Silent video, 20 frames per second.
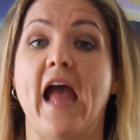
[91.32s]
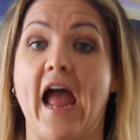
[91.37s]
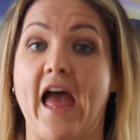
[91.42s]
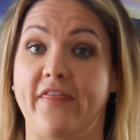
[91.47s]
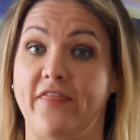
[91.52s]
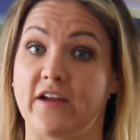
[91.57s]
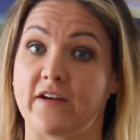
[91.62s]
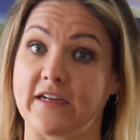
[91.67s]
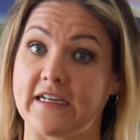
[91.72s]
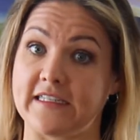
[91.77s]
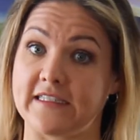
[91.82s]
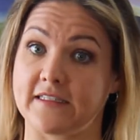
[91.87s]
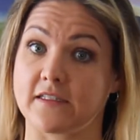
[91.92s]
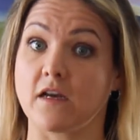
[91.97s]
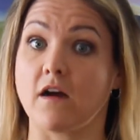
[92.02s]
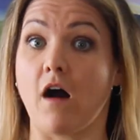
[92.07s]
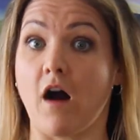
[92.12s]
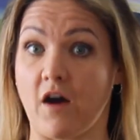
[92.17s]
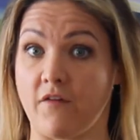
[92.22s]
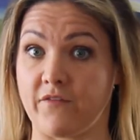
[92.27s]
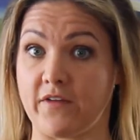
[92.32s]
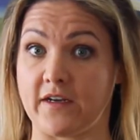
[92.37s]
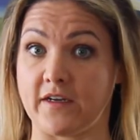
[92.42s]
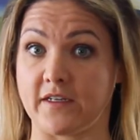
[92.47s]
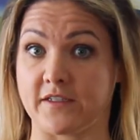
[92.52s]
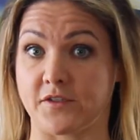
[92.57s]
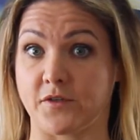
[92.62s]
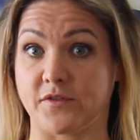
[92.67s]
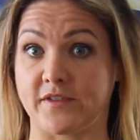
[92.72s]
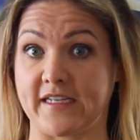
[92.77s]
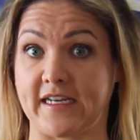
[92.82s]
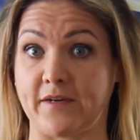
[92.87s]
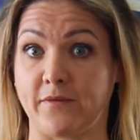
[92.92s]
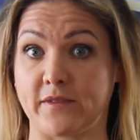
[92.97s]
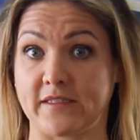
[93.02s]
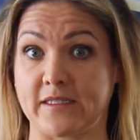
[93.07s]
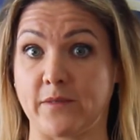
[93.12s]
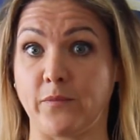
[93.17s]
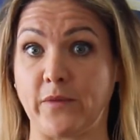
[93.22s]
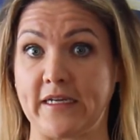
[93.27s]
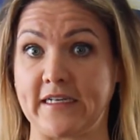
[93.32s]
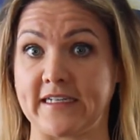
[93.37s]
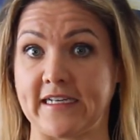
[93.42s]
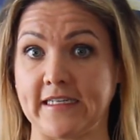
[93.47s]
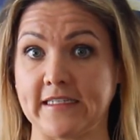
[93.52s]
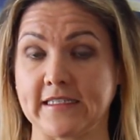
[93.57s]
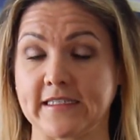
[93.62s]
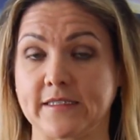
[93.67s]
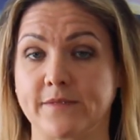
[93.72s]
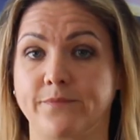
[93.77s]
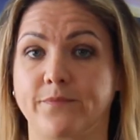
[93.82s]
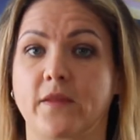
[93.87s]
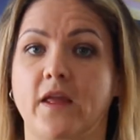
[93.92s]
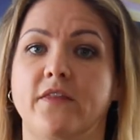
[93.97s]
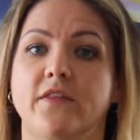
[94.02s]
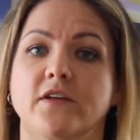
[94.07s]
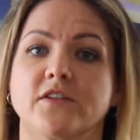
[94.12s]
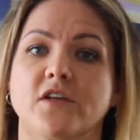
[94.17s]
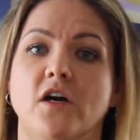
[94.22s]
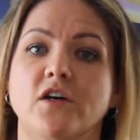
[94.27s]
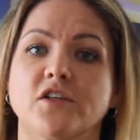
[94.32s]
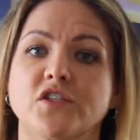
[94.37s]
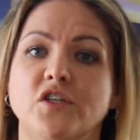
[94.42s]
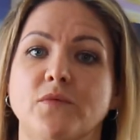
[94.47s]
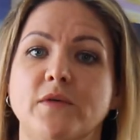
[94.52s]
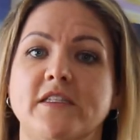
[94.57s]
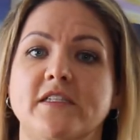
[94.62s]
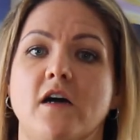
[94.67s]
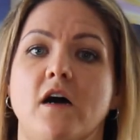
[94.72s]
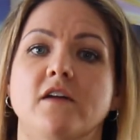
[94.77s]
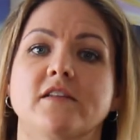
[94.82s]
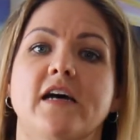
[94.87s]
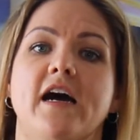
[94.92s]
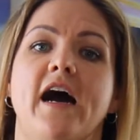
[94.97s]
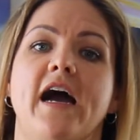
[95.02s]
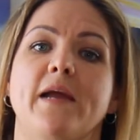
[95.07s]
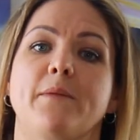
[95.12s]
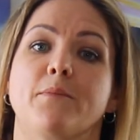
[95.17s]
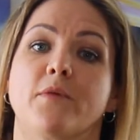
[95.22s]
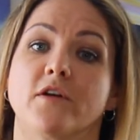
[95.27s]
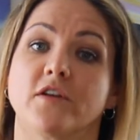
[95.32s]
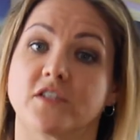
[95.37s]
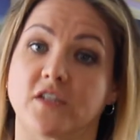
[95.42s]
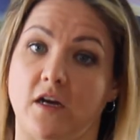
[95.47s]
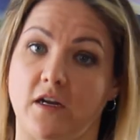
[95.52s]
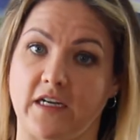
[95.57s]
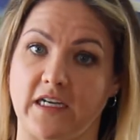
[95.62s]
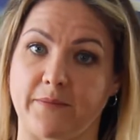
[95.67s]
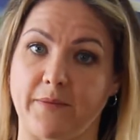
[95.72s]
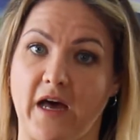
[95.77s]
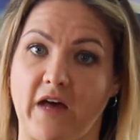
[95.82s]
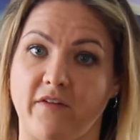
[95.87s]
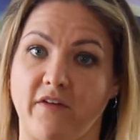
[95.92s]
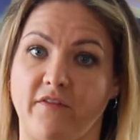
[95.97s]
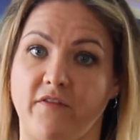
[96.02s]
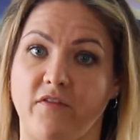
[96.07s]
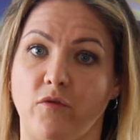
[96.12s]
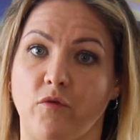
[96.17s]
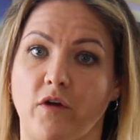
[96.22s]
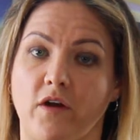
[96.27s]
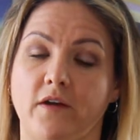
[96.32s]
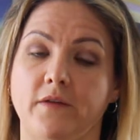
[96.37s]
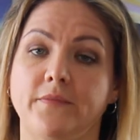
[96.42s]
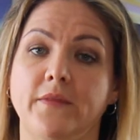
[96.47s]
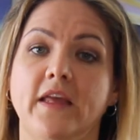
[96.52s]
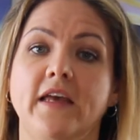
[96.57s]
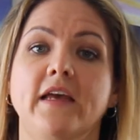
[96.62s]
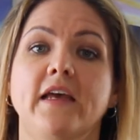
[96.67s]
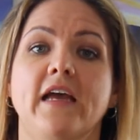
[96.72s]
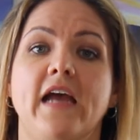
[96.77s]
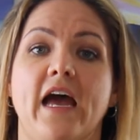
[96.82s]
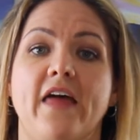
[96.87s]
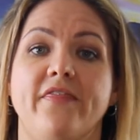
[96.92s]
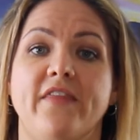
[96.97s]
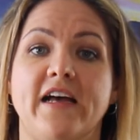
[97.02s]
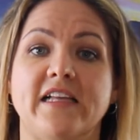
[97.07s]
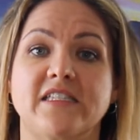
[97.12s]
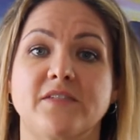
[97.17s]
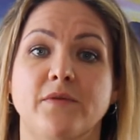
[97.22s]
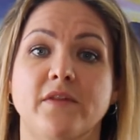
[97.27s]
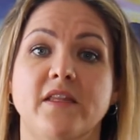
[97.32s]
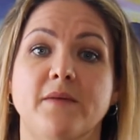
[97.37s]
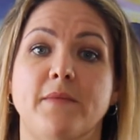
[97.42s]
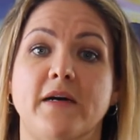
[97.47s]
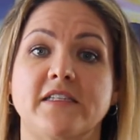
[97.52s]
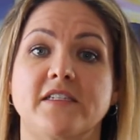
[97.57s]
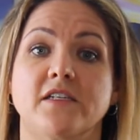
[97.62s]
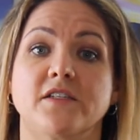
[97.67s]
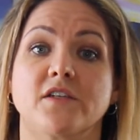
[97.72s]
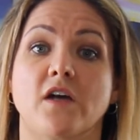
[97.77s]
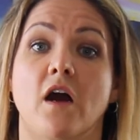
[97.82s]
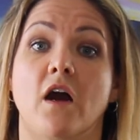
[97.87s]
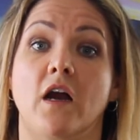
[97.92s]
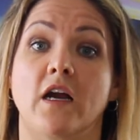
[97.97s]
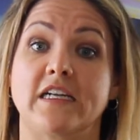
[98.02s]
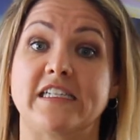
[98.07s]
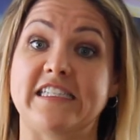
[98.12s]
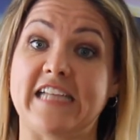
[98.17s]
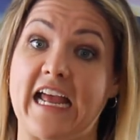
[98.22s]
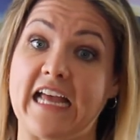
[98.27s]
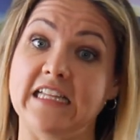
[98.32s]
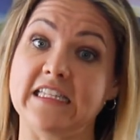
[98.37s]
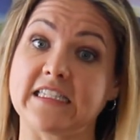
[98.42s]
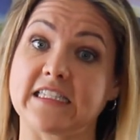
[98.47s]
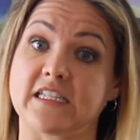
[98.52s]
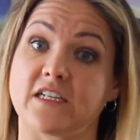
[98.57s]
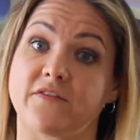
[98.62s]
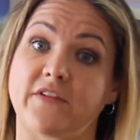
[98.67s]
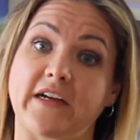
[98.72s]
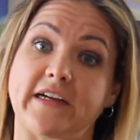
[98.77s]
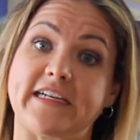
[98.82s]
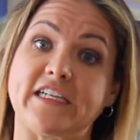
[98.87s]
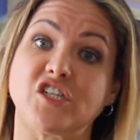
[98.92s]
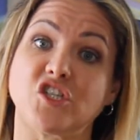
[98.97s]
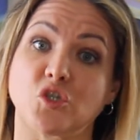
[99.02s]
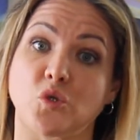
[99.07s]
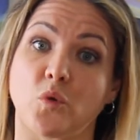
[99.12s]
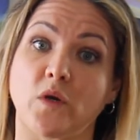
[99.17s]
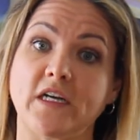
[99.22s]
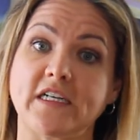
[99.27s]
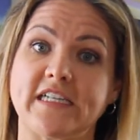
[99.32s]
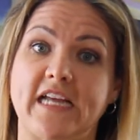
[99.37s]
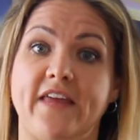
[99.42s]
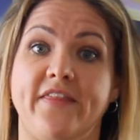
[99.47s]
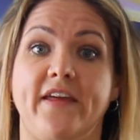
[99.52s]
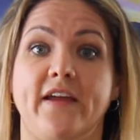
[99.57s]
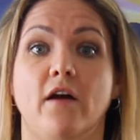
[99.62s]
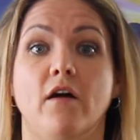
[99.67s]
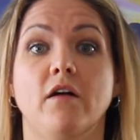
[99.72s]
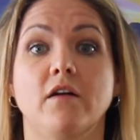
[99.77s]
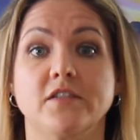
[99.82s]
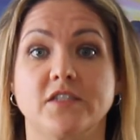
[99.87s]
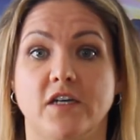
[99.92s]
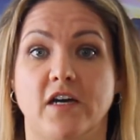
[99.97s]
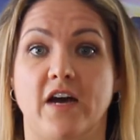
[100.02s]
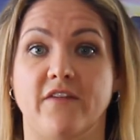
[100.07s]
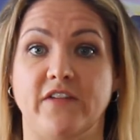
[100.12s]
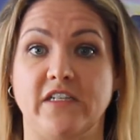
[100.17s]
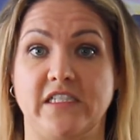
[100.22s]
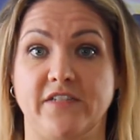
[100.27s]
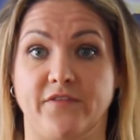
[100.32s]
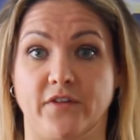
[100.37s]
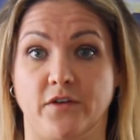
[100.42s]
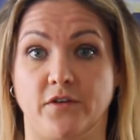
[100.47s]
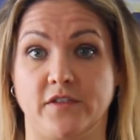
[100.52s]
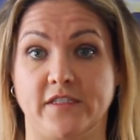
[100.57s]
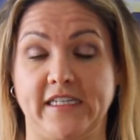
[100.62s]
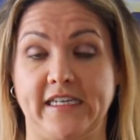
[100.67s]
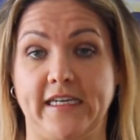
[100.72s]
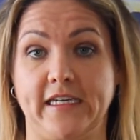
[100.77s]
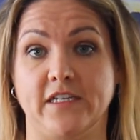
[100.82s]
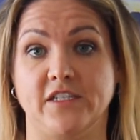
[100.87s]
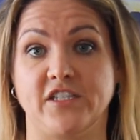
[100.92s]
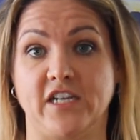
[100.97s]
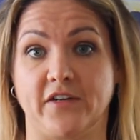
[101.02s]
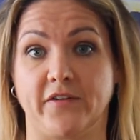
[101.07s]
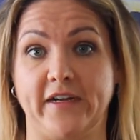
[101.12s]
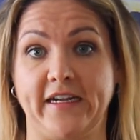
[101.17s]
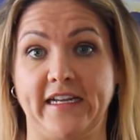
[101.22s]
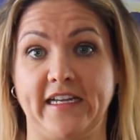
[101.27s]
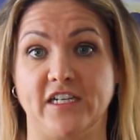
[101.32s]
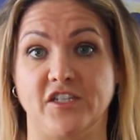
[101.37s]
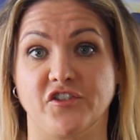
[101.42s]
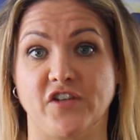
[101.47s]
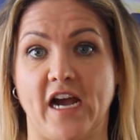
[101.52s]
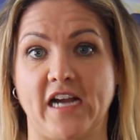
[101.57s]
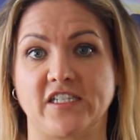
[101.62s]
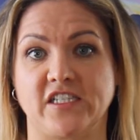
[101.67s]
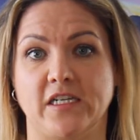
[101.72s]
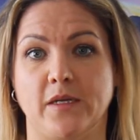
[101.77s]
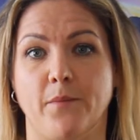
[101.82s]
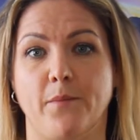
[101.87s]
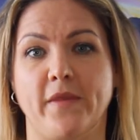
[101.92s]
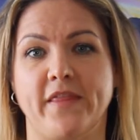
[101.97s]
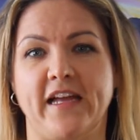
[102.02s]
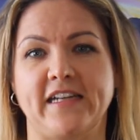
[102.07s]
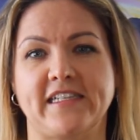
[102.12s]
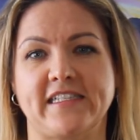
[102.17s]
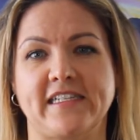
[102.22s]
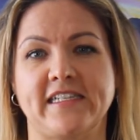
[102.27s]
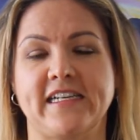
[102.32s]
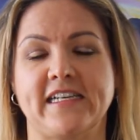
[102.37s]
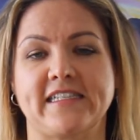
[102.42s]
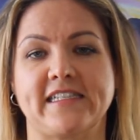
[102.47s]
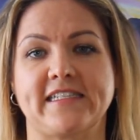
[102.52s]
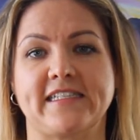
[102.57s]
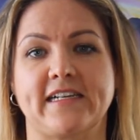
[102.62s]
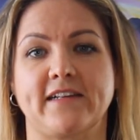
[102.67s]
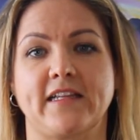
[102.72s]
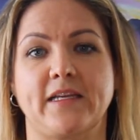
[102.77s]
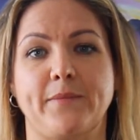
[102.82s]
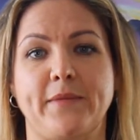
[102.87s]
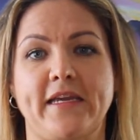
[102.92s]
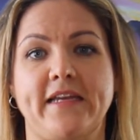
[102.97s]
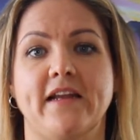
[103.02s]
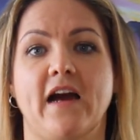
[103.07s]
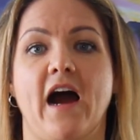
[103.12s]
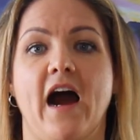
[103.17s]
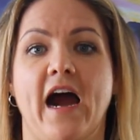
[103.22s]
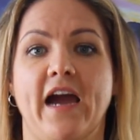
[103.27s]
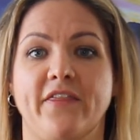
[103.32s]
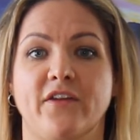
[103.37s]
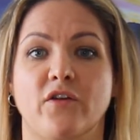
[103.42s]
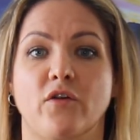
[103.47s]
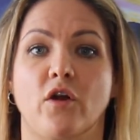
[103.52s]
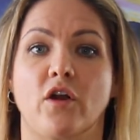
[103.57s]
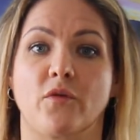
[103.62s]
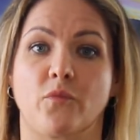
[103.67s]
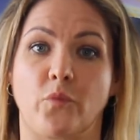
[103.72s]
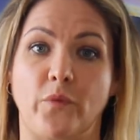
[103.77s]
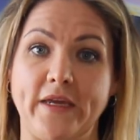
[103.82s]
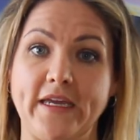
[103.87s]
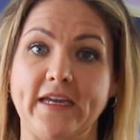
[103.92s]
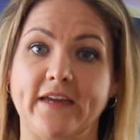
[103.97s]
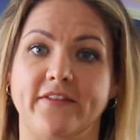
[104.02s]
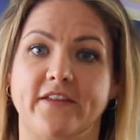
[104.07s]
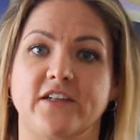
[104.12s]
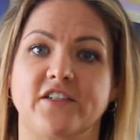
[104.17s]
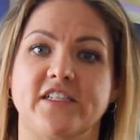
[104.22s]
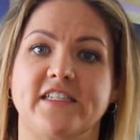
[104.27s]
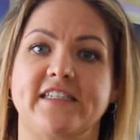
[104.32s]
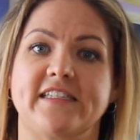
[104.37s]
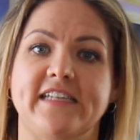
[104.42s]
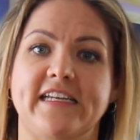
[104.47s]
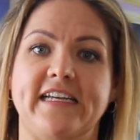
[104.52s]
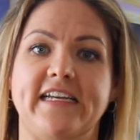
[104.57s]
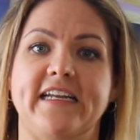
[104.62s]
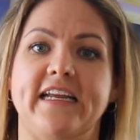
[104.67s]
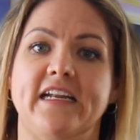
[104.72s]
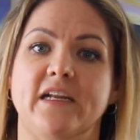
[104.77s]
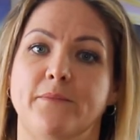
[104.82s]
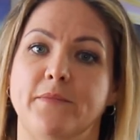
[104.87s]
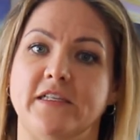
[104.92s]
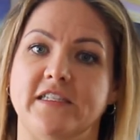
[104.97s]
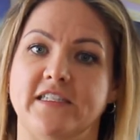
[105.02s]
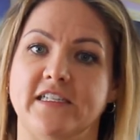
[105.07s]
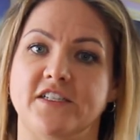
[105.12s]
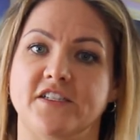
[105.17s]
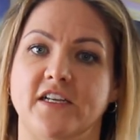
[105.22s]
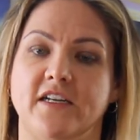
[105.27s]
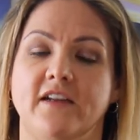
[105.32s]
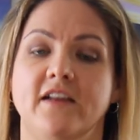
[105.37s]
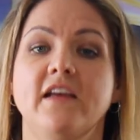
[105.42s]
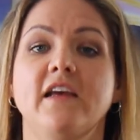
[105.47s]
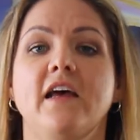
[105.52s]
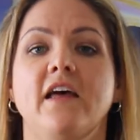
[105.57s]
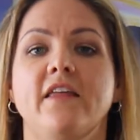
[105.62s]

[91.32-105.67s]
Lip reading: and there is often associated with some weakness. There's also what's called a hypertonic pelvic floor, and that's when the muscles are tense, they're very short, and they also have a difficulty generating contraction. But that doesn't necessarily mean either are weak, they're just sitting in a position